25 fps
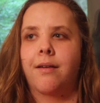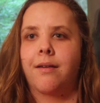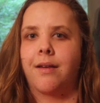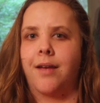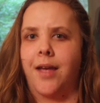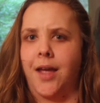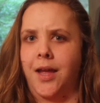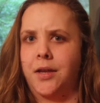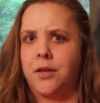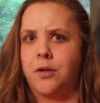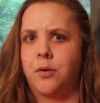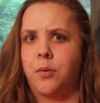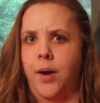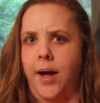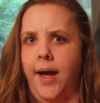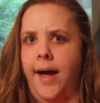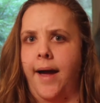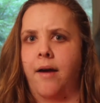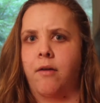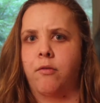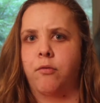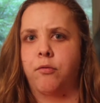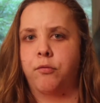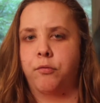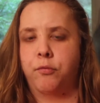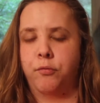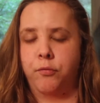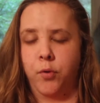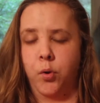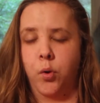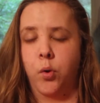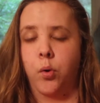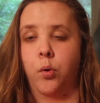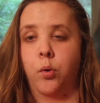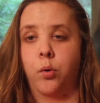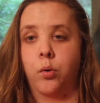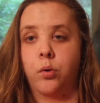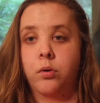can you have
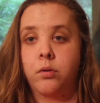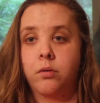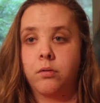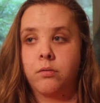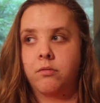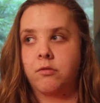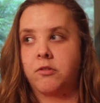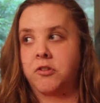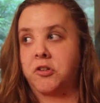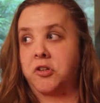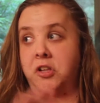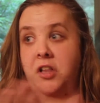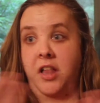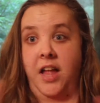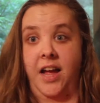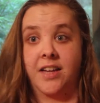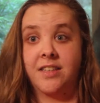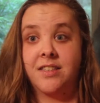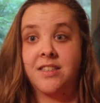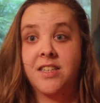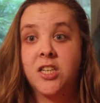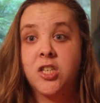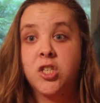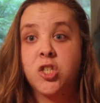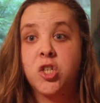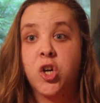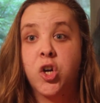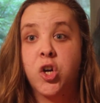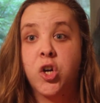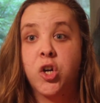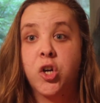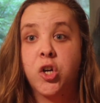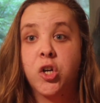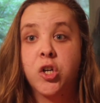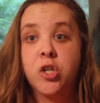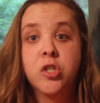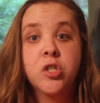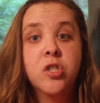full classic
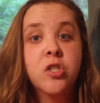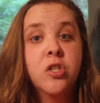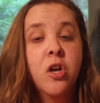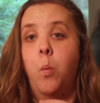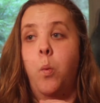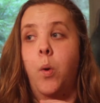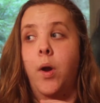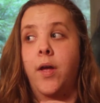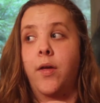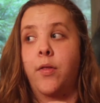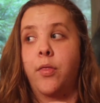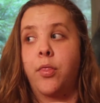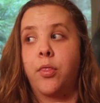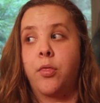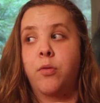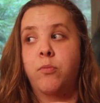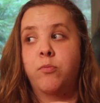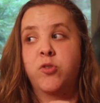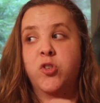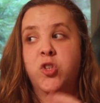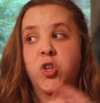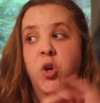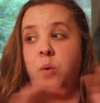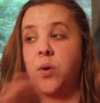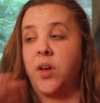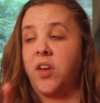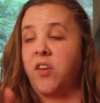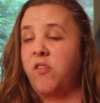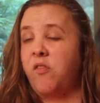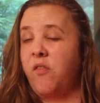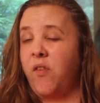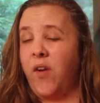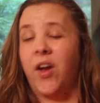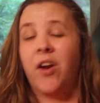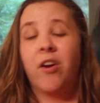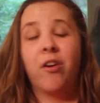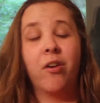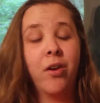Turner's with showing
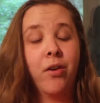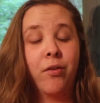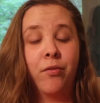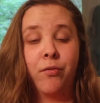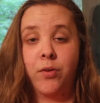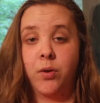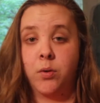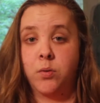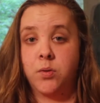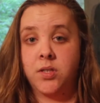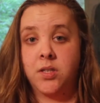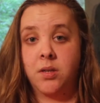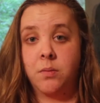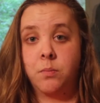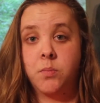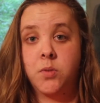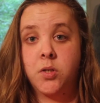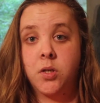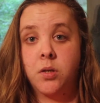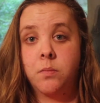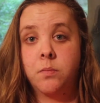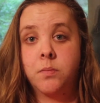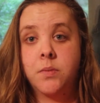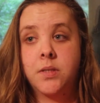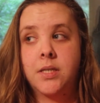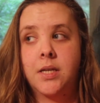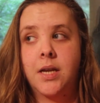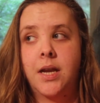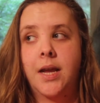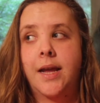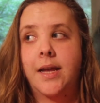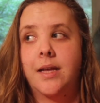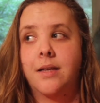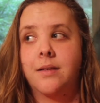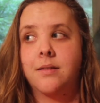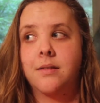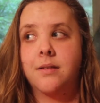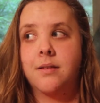very few symptoms
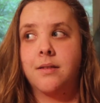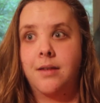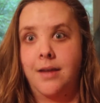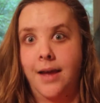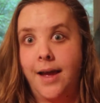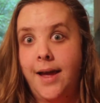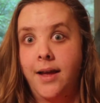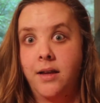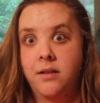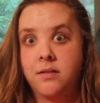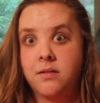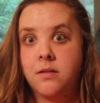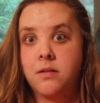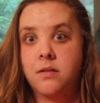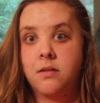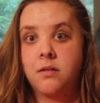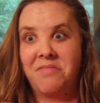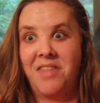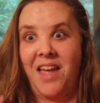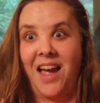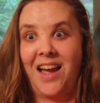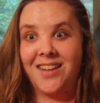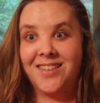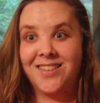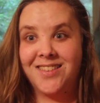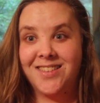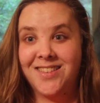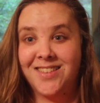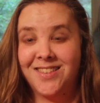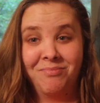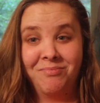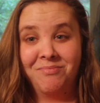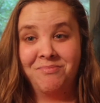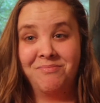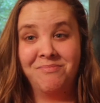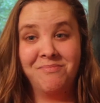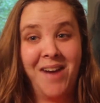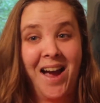is yes. That's
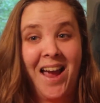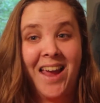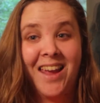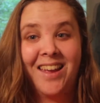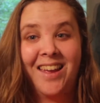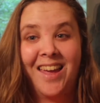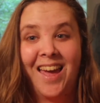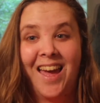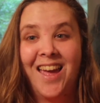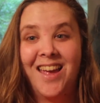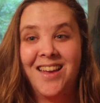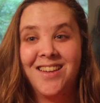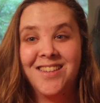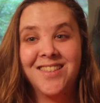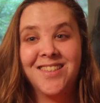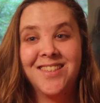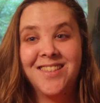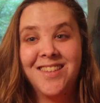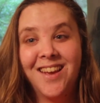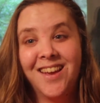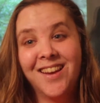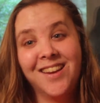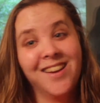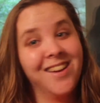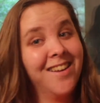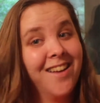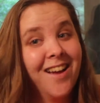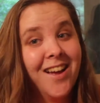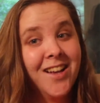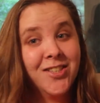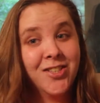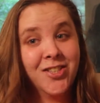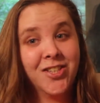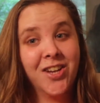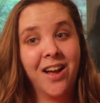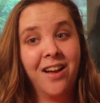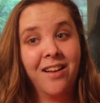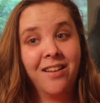my case in a
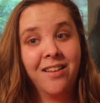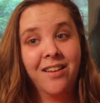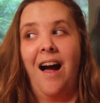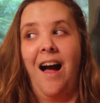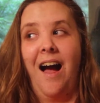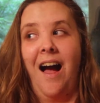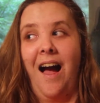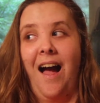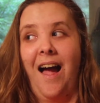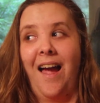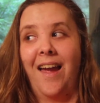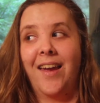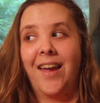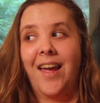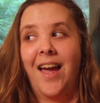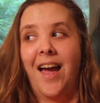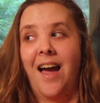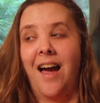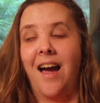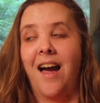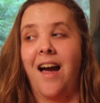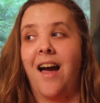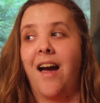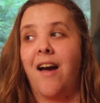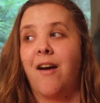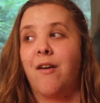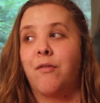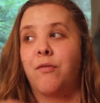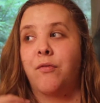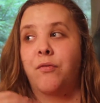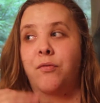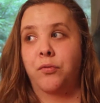nutshell. I have